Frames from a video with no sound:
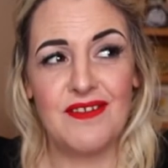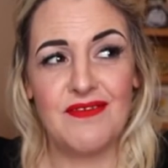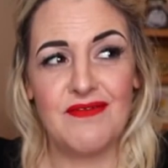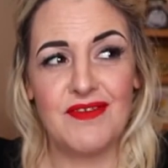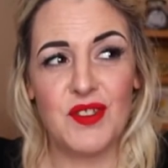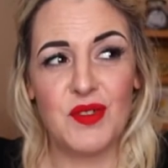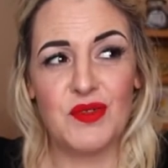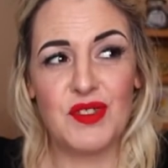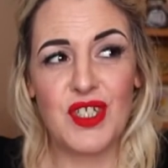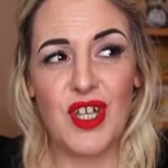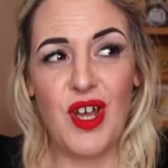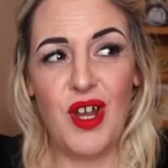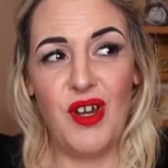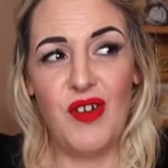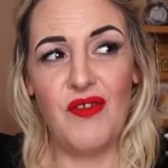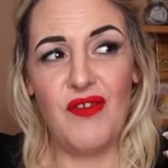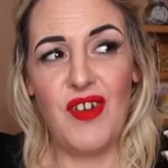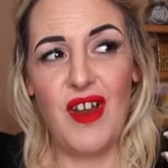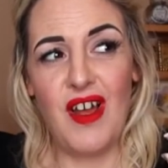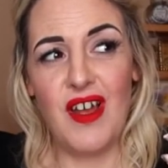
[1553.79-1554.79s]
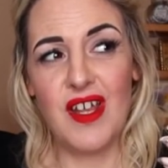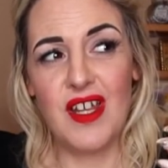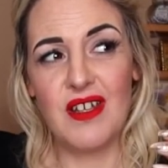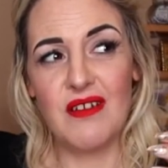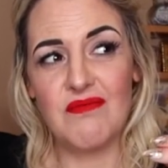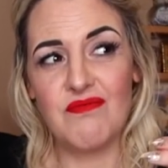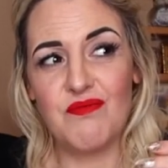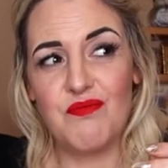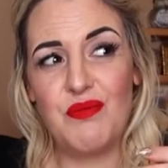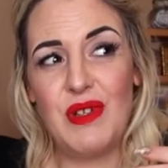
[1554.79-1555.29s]
So it's kind of
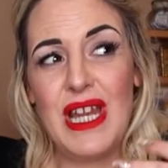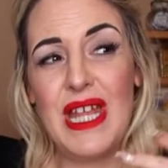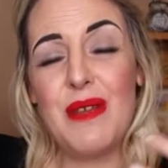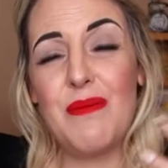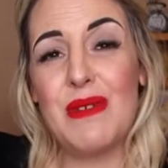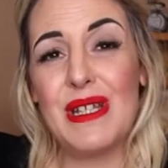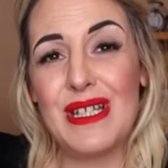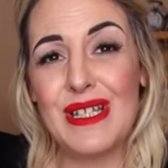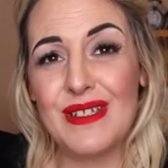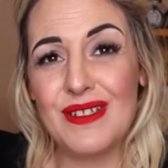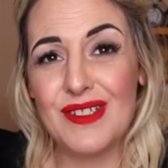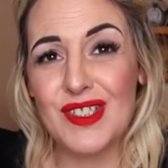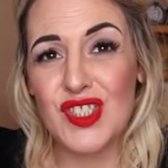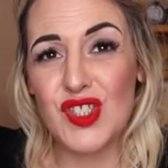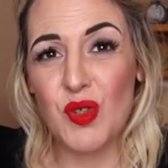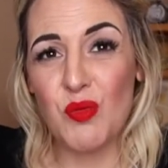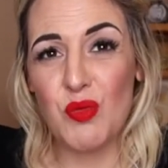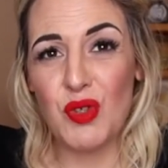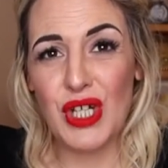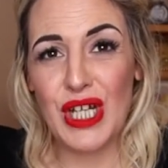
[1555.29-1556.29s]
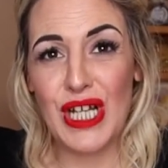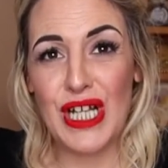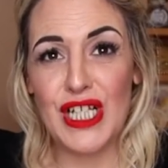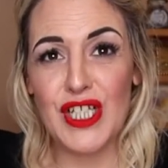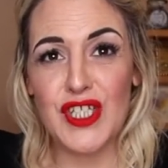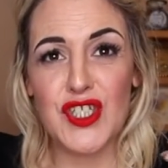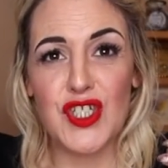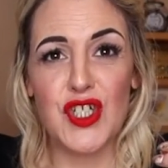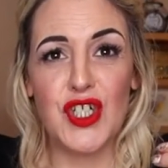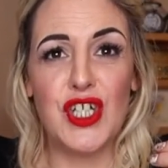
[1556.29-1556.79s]
like blaming someone
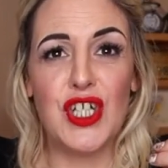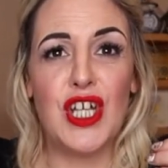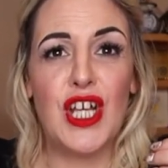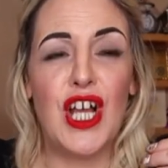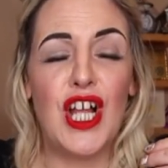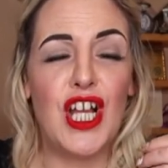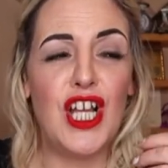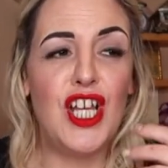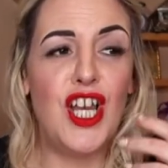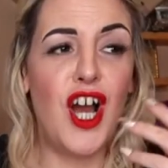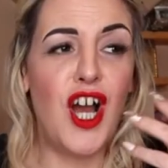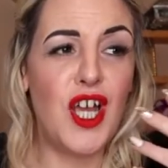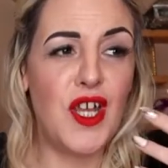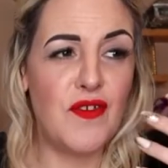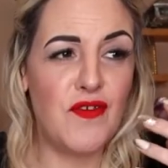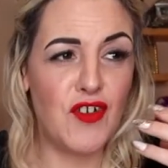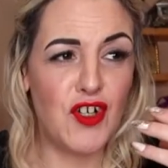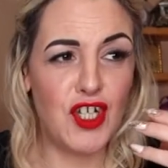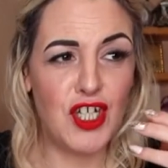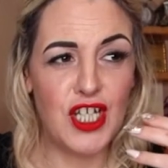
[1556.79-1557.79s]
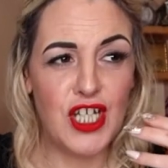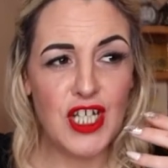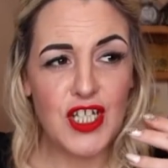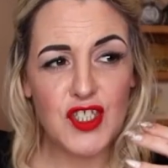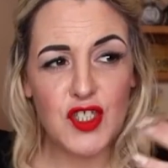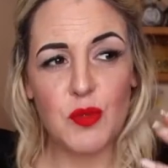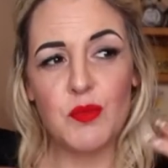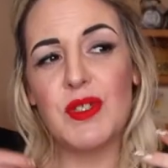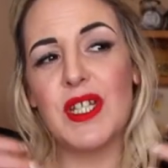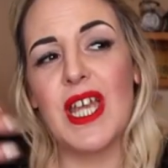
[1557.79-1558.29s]
else or life or
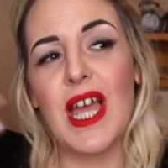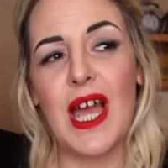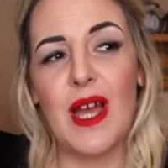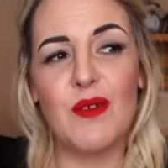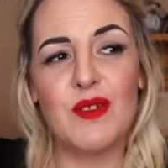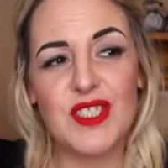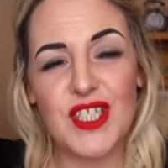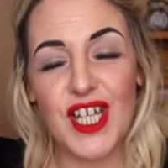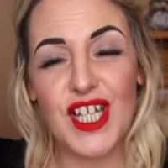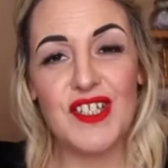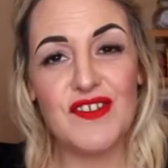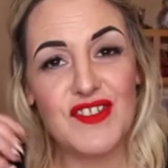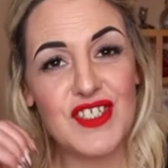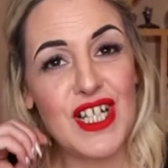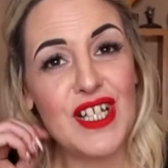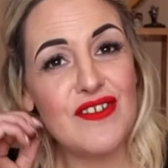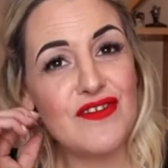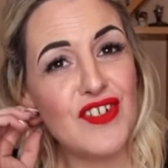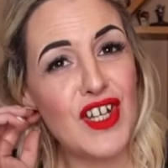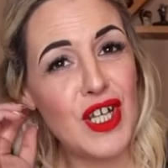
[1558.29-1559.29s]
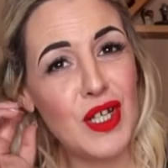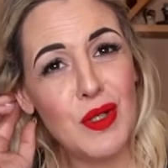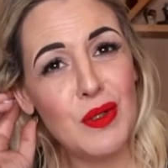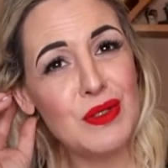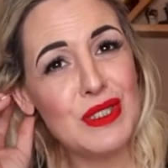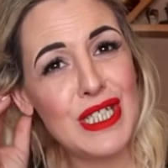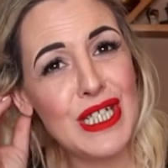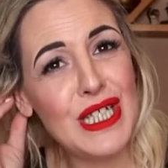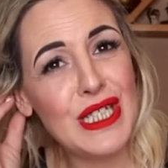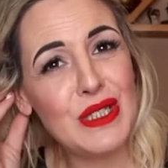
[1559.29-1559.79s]
something outside of self, like I
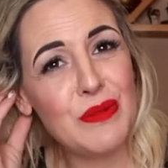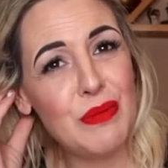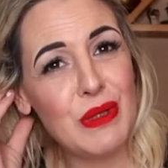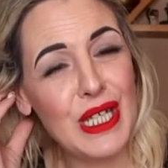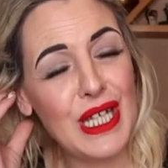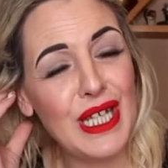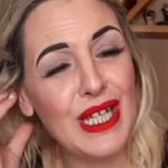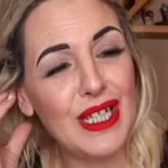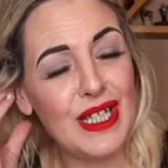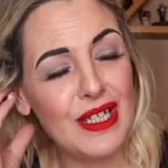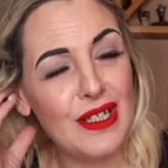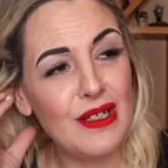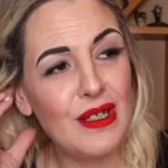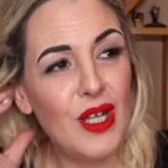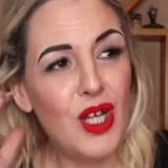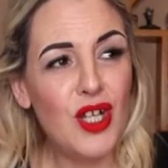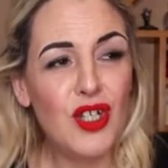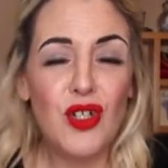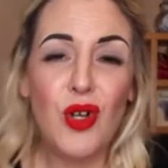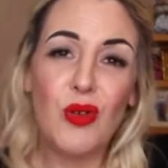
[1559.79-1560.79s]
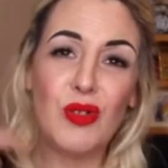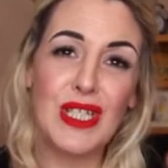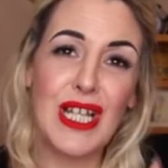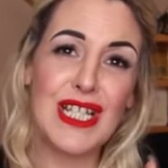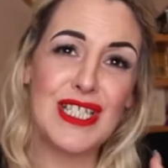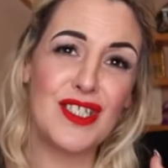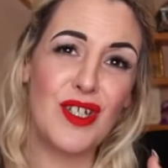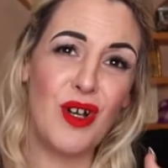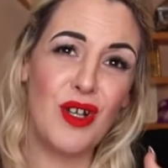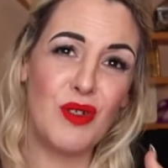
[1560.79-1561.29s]
was saying at the beginning. No,
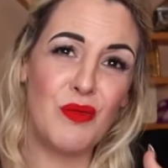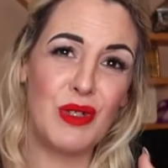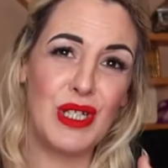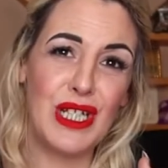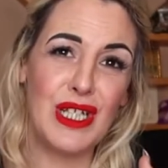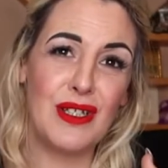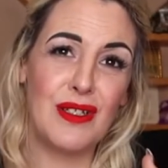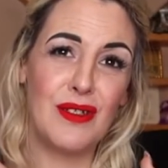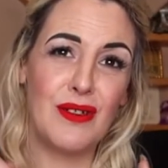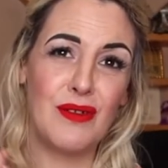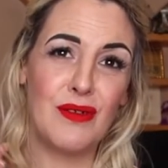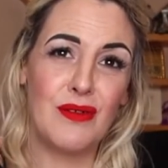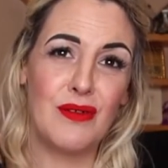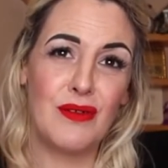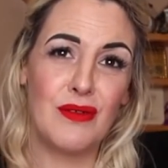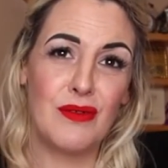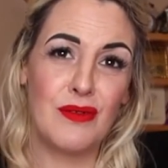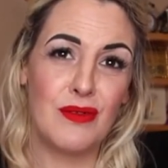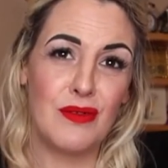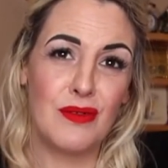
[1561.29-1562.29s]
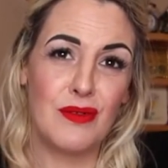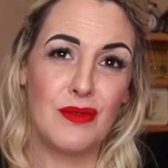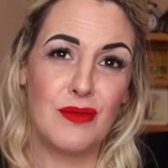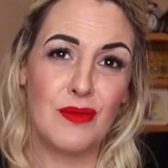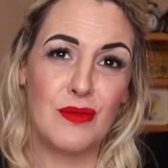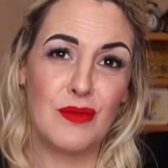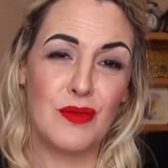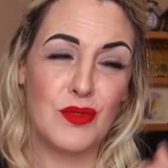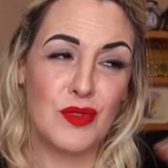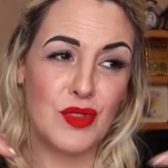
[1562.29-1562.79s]
that's all within.
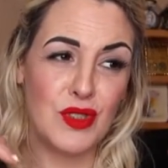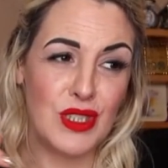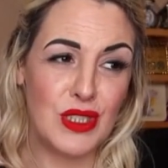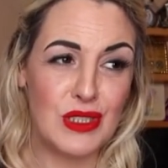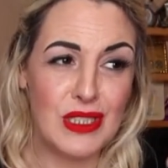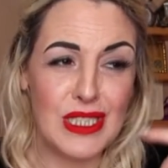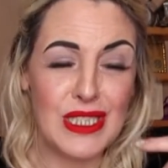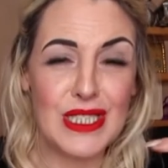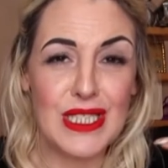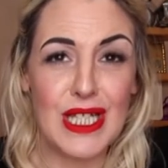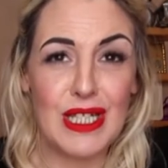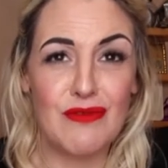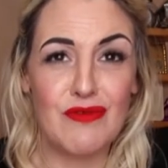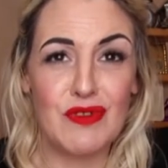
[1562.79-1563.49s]
So you need to take